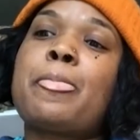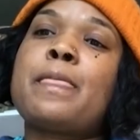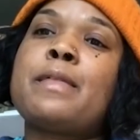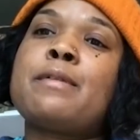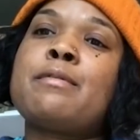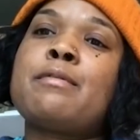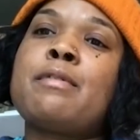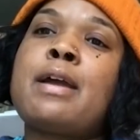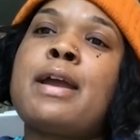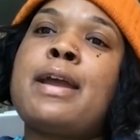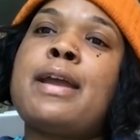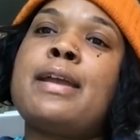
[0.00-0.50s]

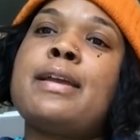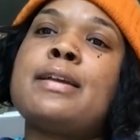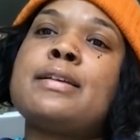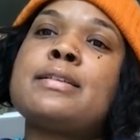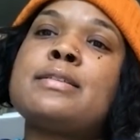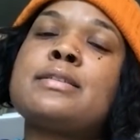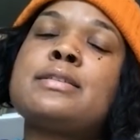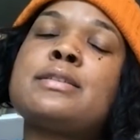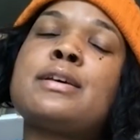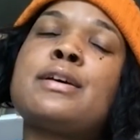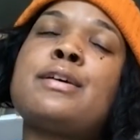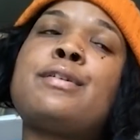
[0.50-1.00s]
Right? And
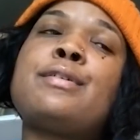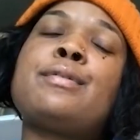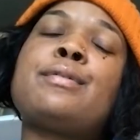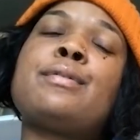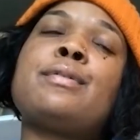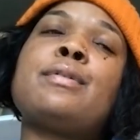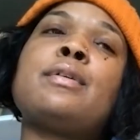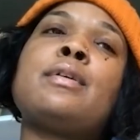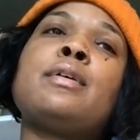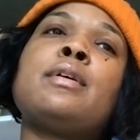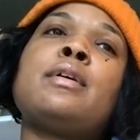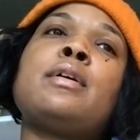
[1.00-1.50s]
so,
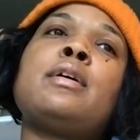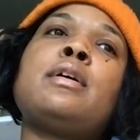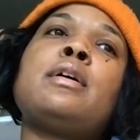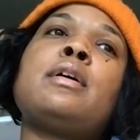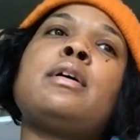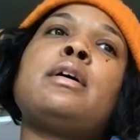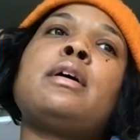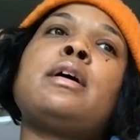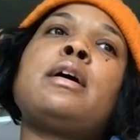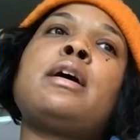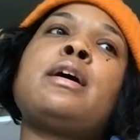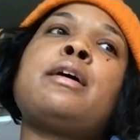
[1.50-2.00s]

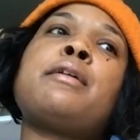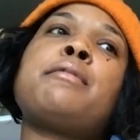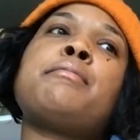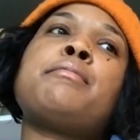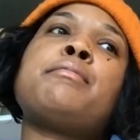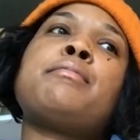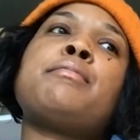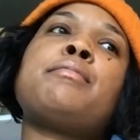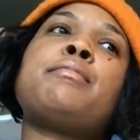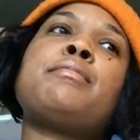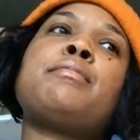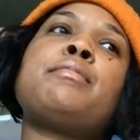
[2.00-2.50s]

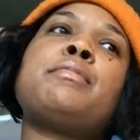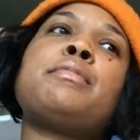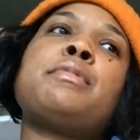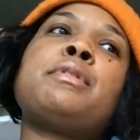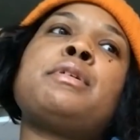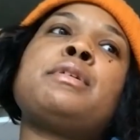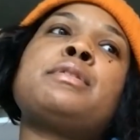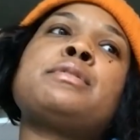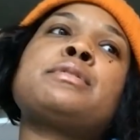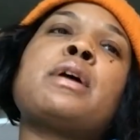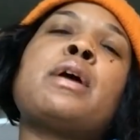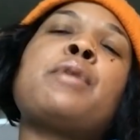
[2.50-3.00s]

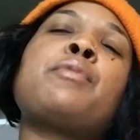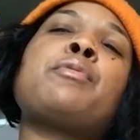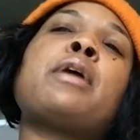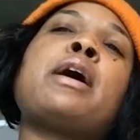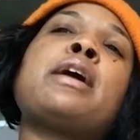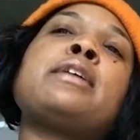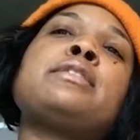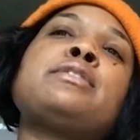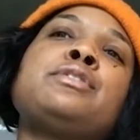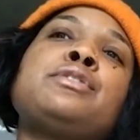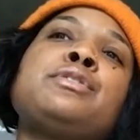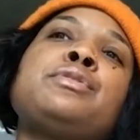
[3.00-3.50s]
so I
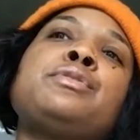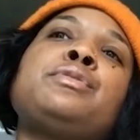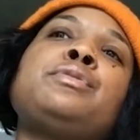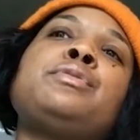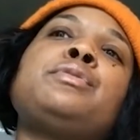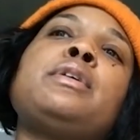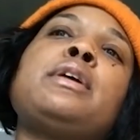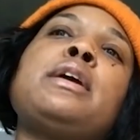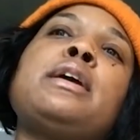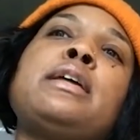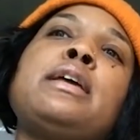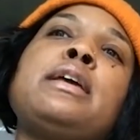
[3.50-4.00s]
do,
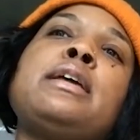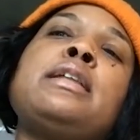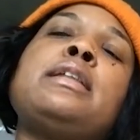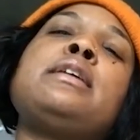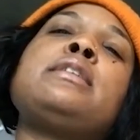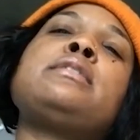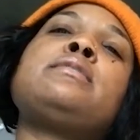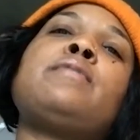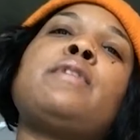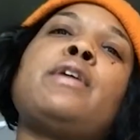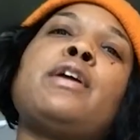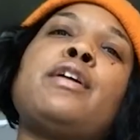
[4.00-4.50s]
it is
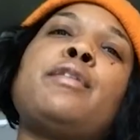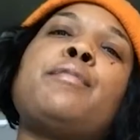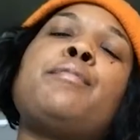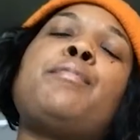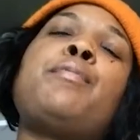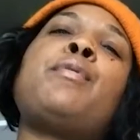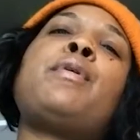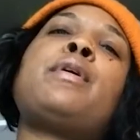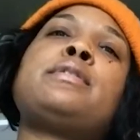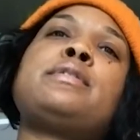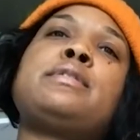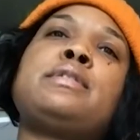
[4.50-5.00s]
very
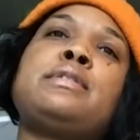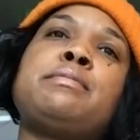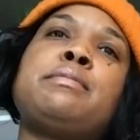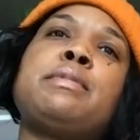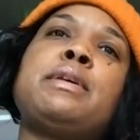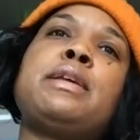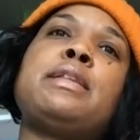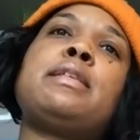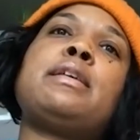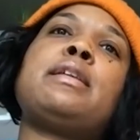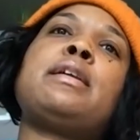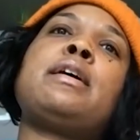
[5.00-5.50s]
important to me
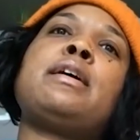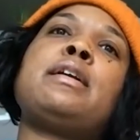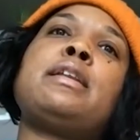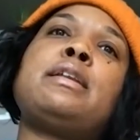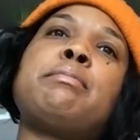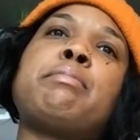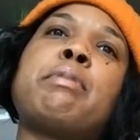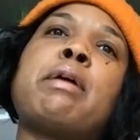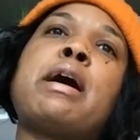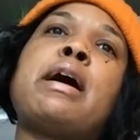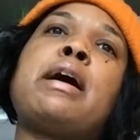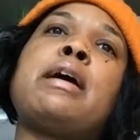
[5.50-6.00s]
that Honey
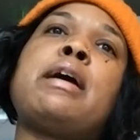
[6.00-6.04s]
Pot,